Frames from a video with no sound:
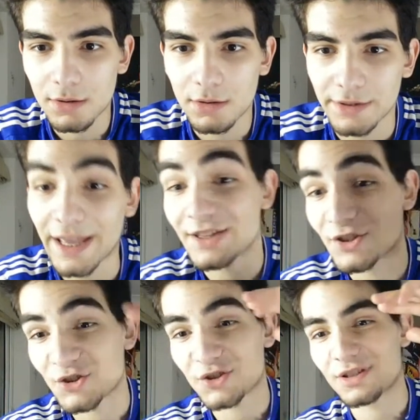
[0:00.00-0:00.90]

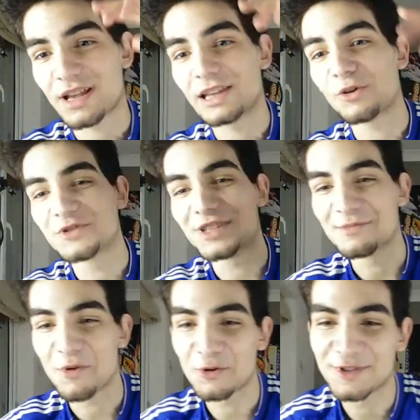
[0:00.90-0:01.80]
Yes, hello
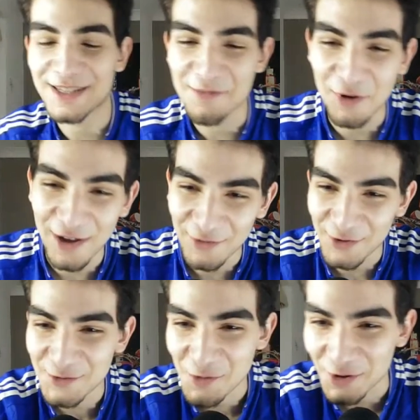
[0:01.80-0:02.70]
Timo
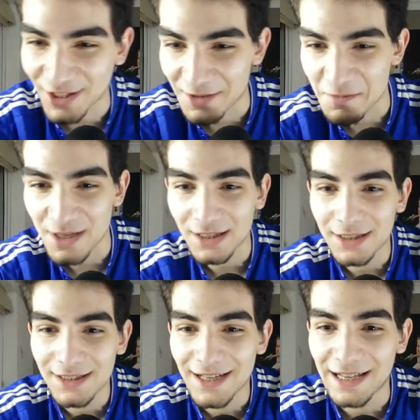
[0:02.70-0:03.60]
Havertz, what a name.
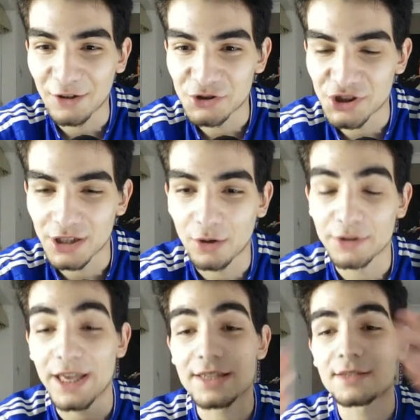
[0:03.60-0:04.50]
Hello Sheila.
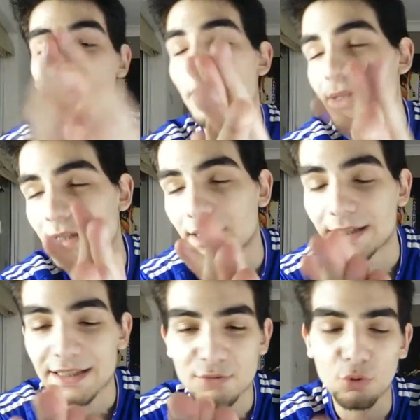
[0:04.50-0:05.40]
Yes, so basically
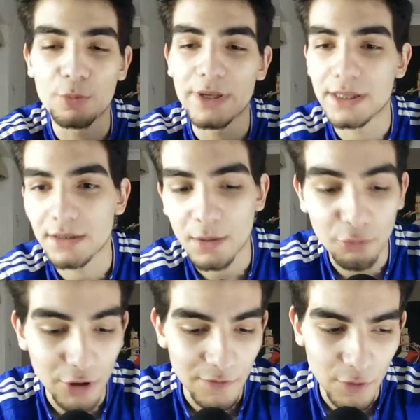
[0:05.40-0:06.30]
this will be a
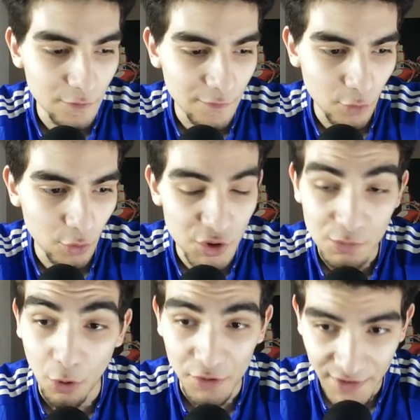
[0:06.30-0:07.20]
preview for
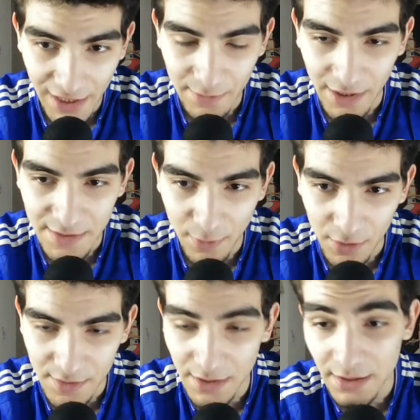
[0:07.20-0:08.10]
tomorrow's game against
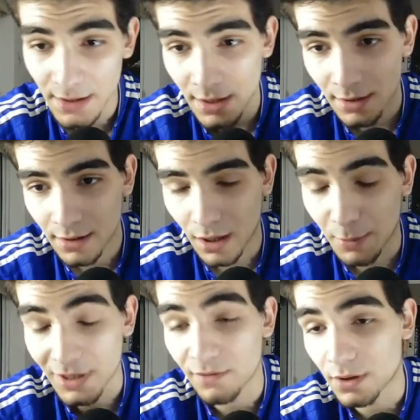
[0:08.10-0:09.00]
Barnsley. I'll be giving you